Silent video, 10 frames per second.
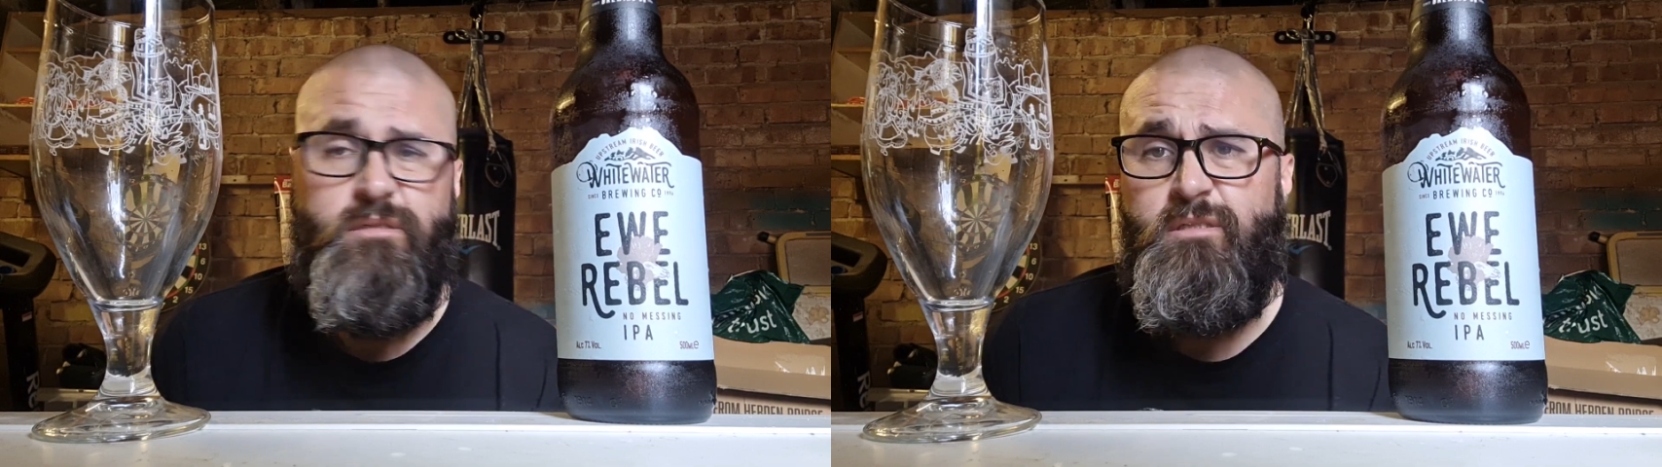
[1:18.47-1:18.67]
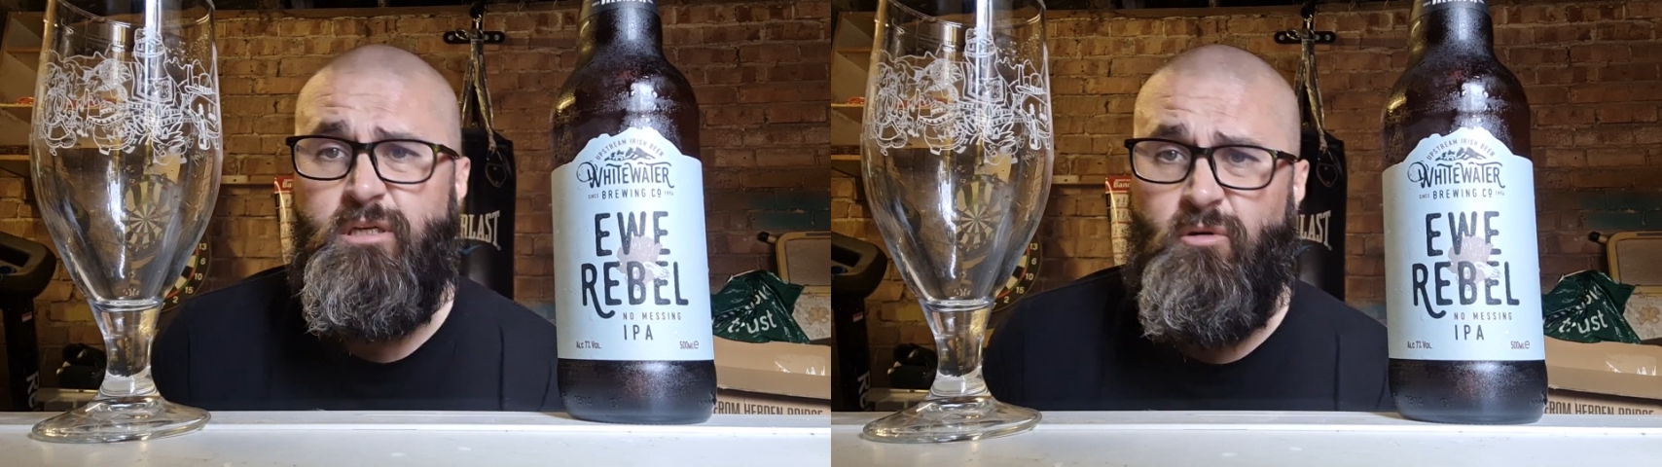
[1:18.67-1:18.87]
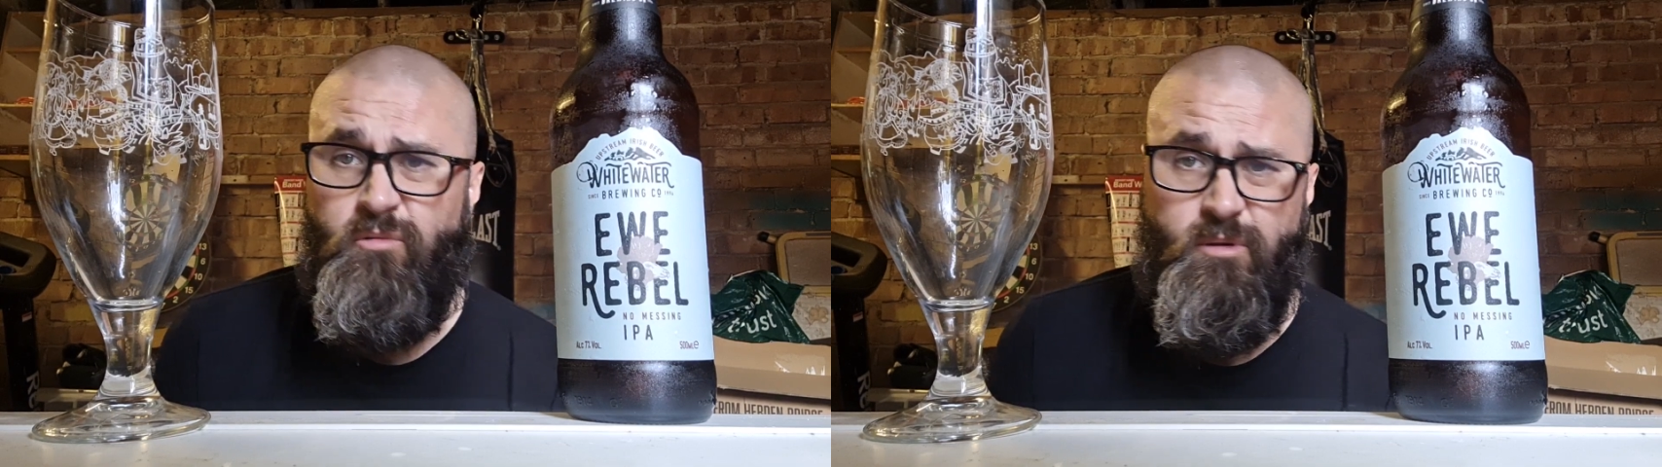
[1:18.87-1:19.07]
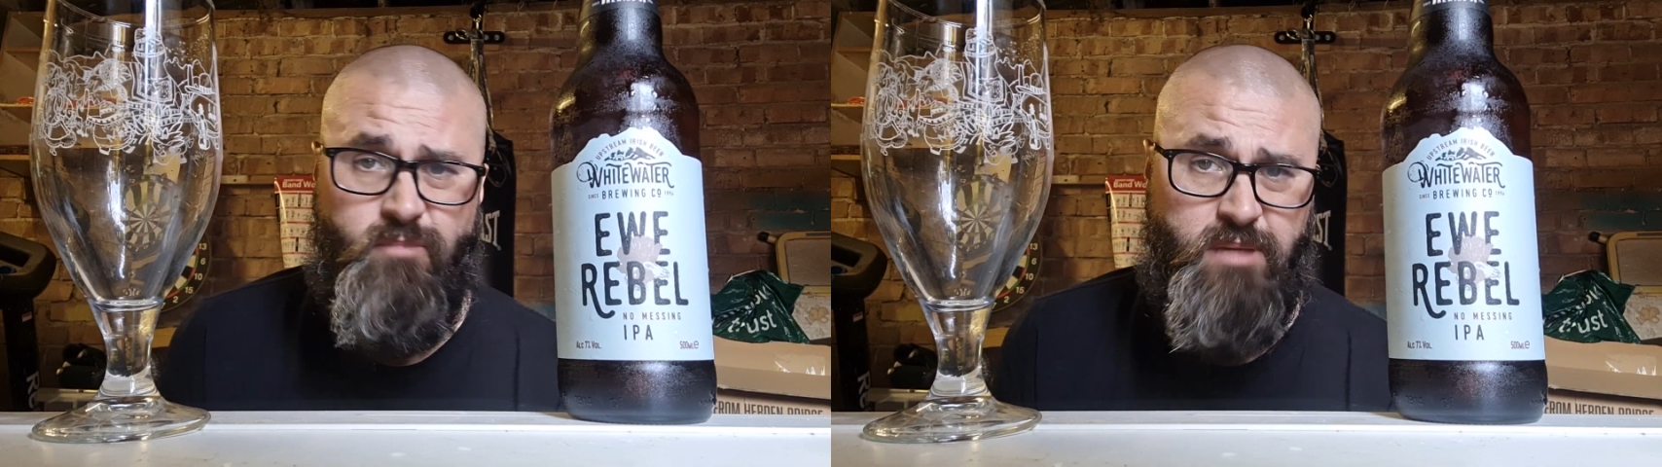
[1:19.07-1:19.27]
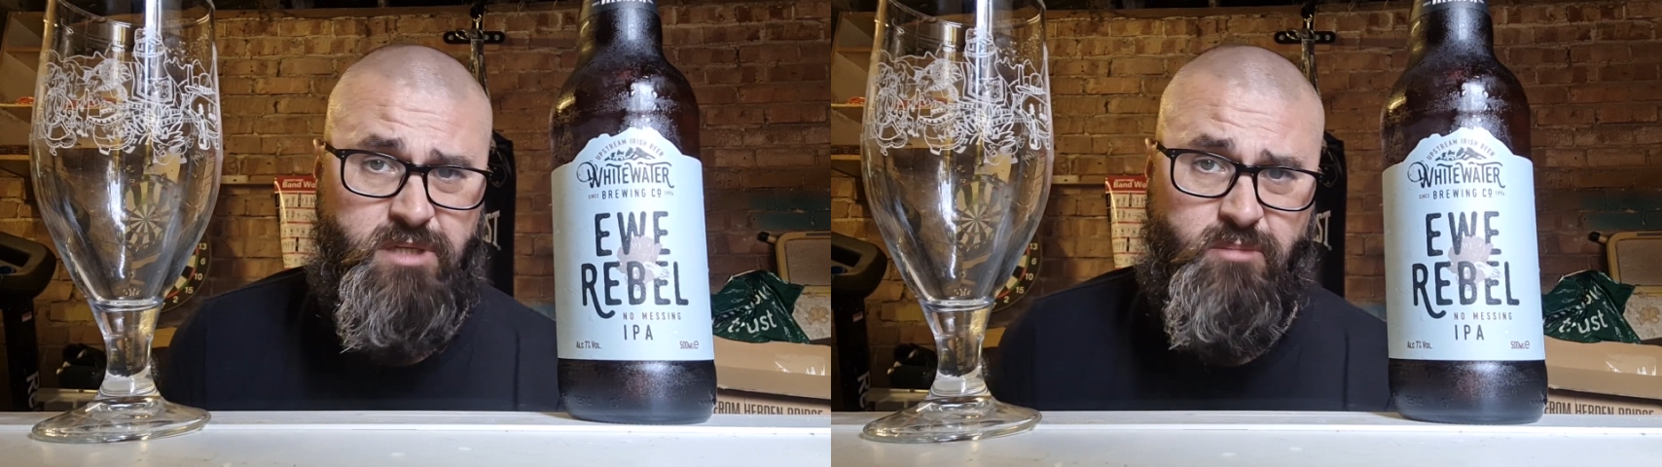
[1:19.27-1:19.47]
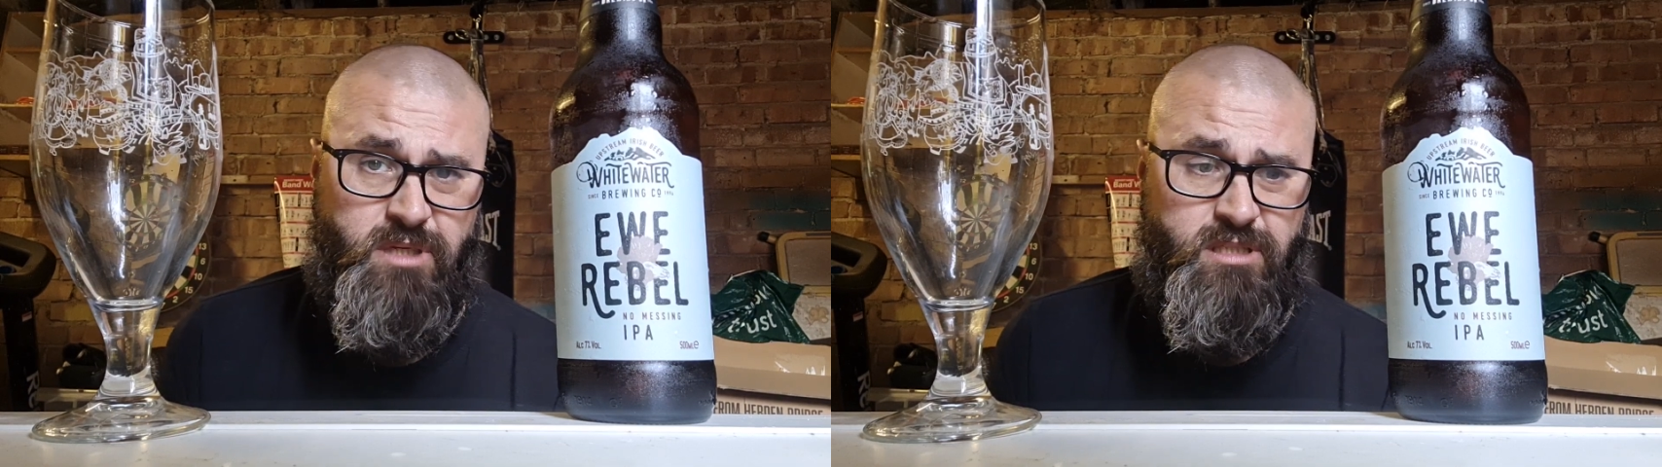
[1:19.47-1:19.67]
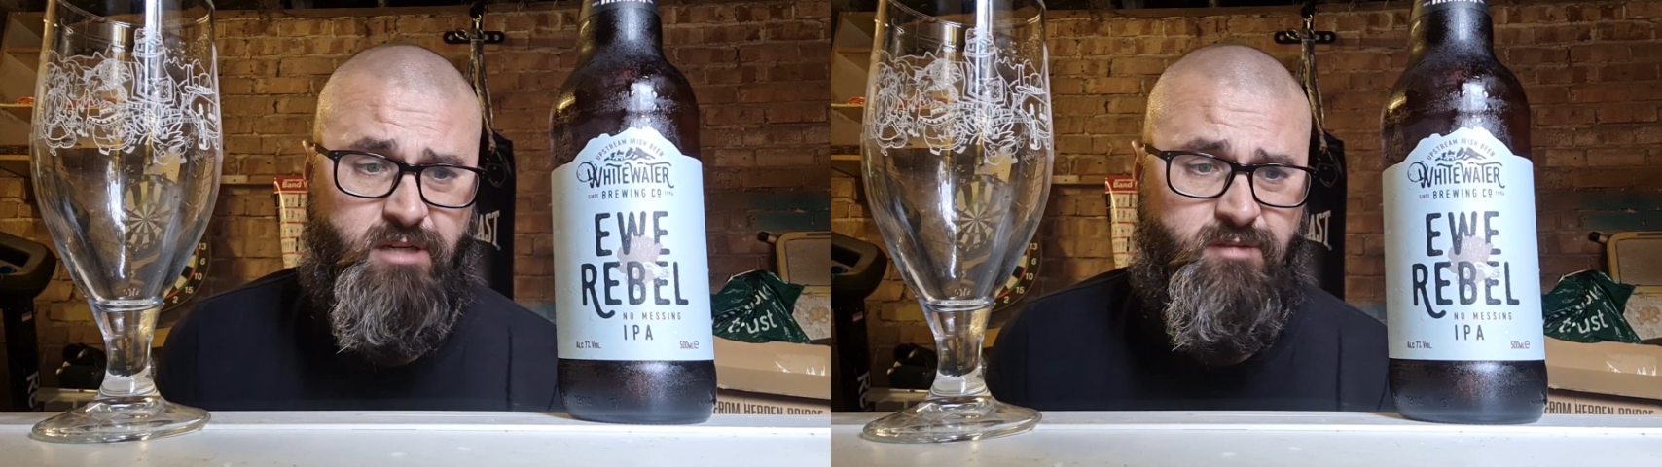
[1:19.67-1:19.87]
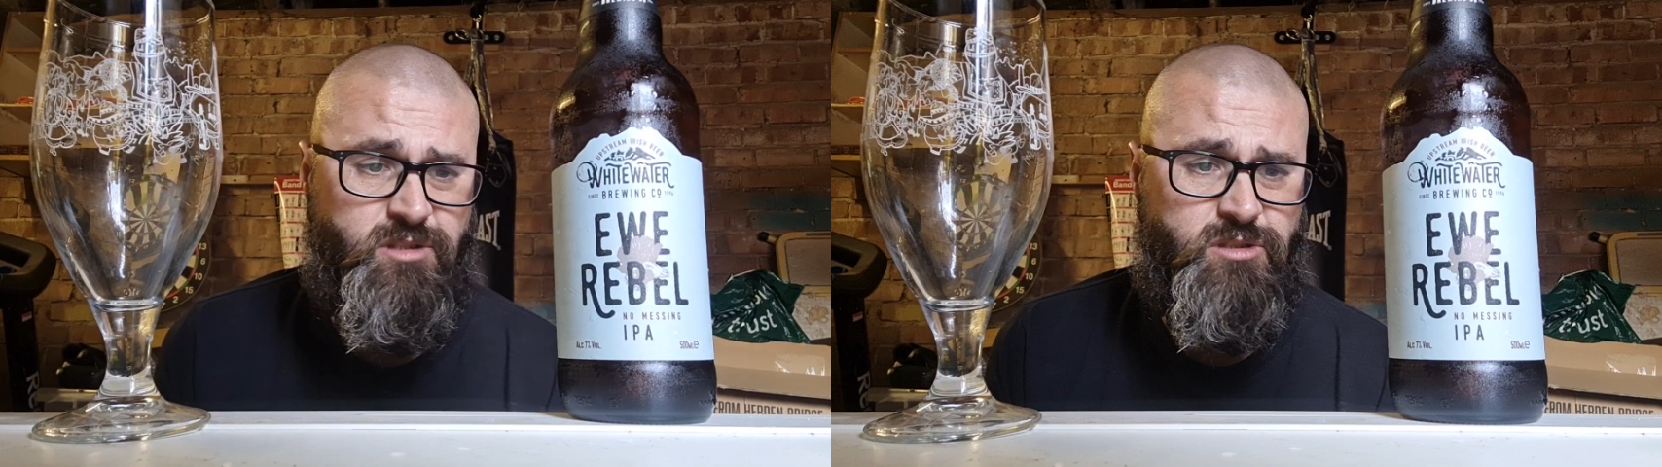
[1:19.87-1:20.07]
you know, maybe it'd be a
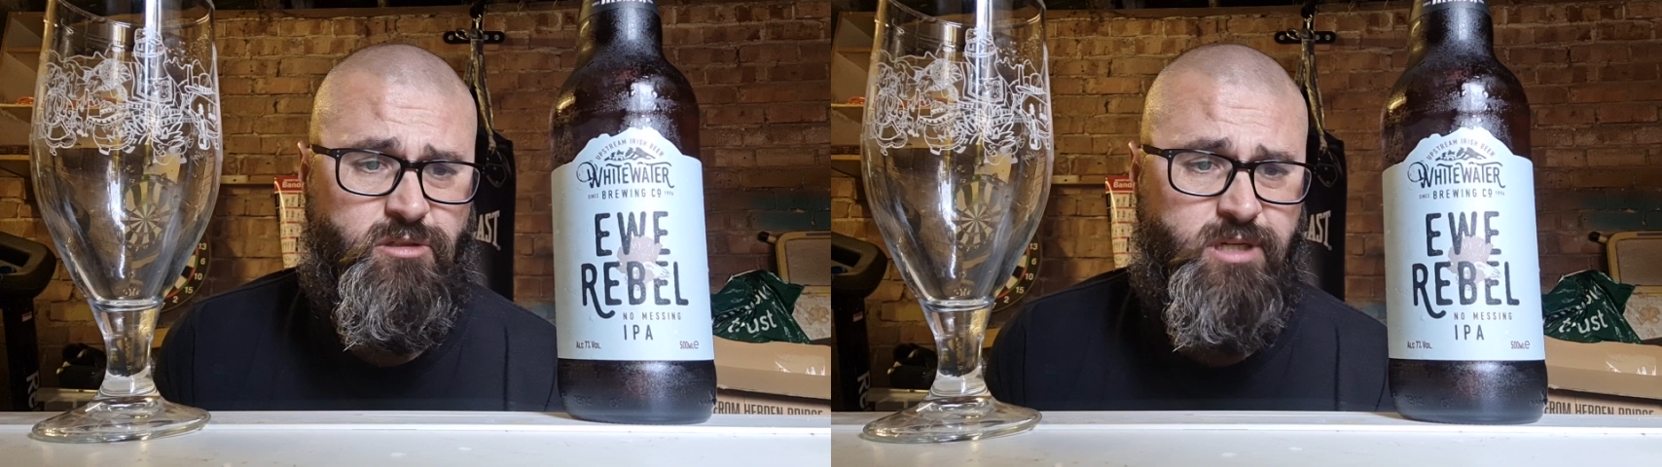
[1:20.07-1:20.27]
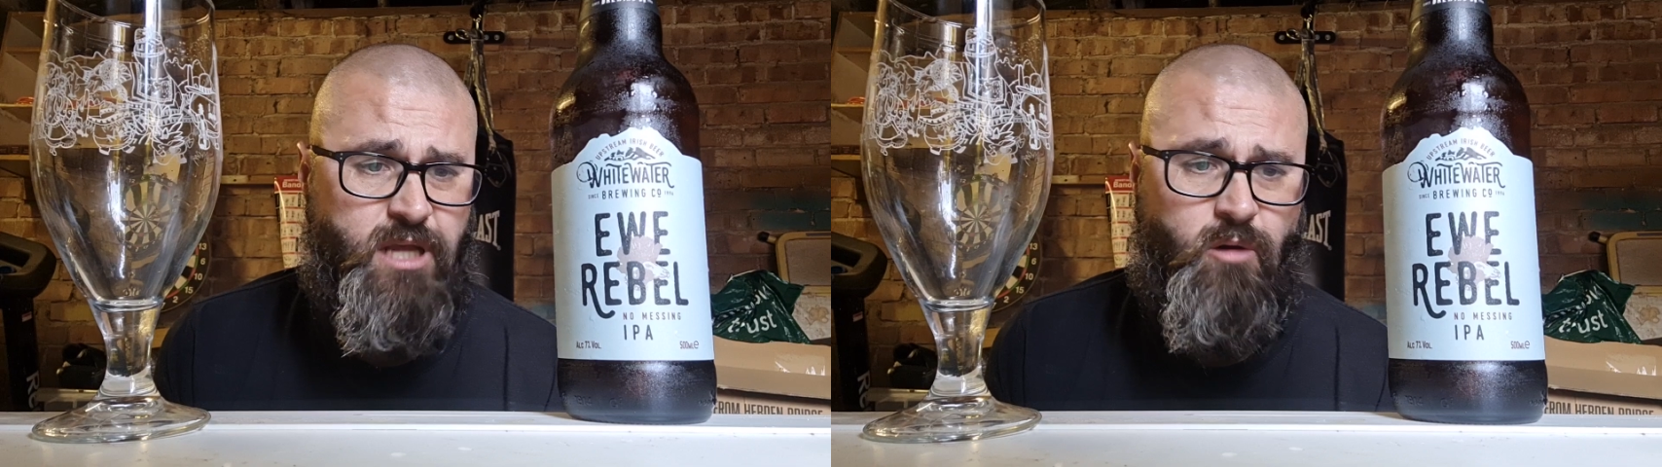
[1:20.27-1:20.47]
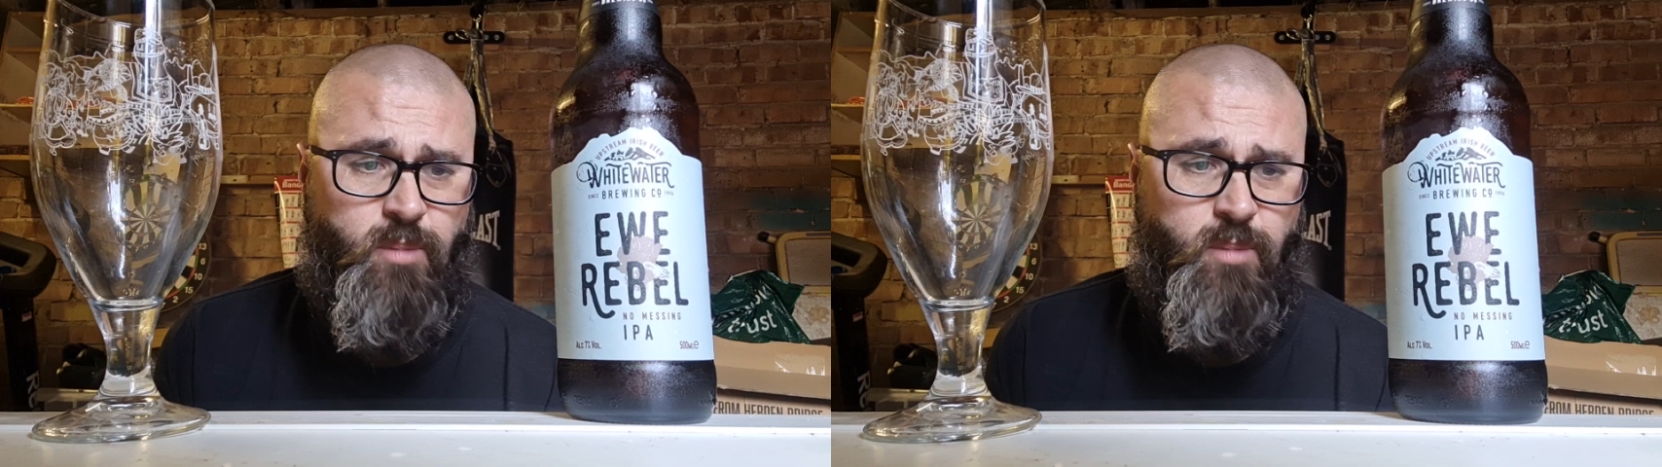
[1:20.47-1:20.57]
different story now.